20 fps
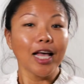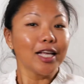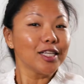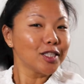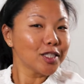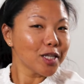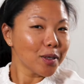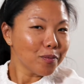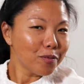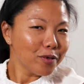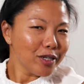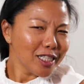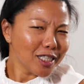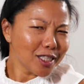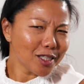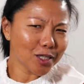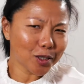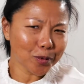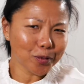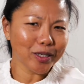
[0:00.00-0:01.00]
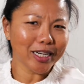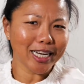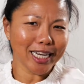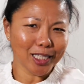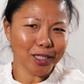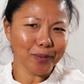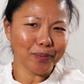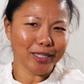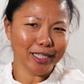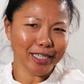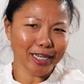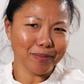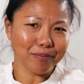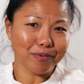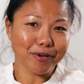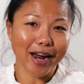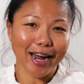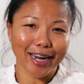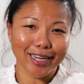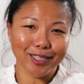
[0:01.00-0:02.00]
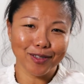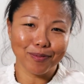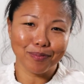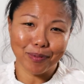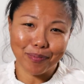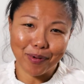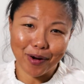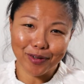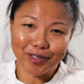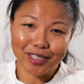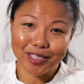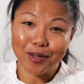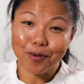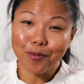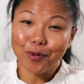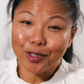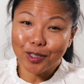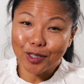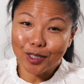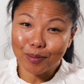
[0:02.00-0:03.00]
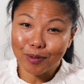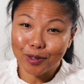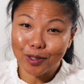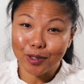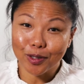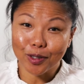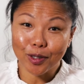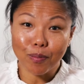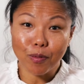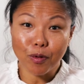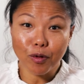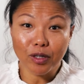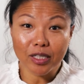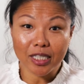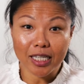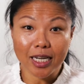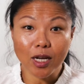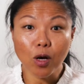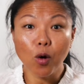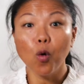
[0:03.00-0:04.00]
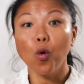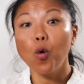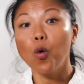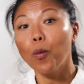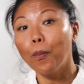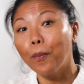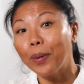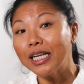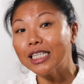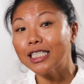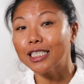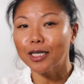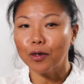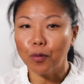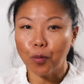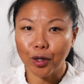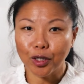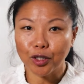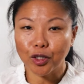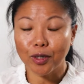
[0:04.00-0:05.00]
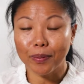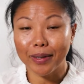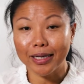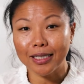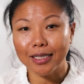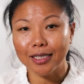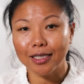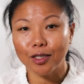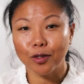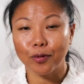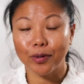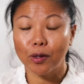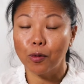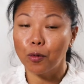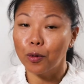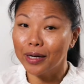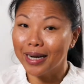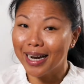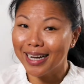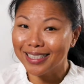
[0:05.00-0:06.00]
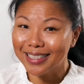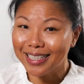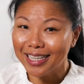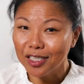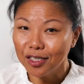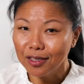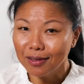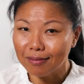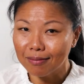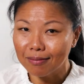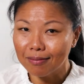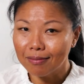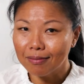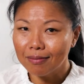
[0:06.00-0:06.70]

Some research would need to be done prior to proposing a workshop to your community or pitch a workshop idea to an organization.